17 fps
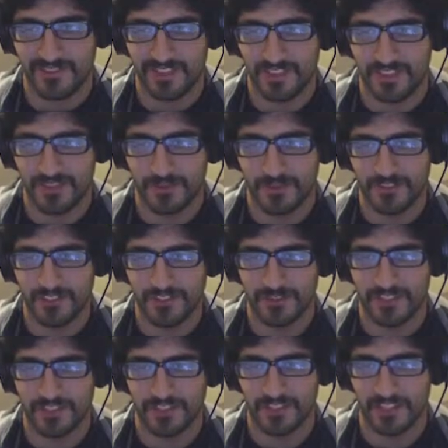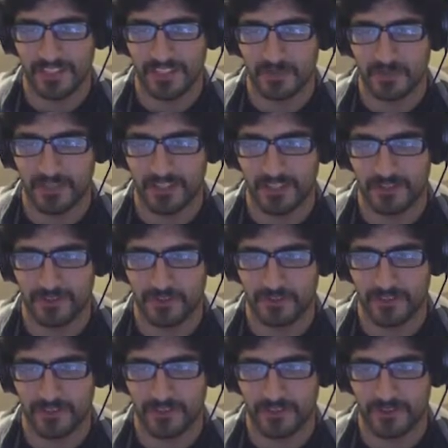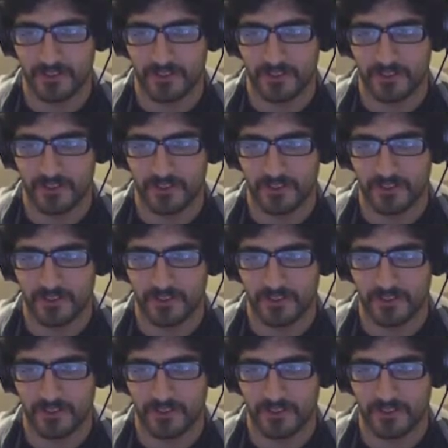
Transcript: We did eventually get a PS1 as well.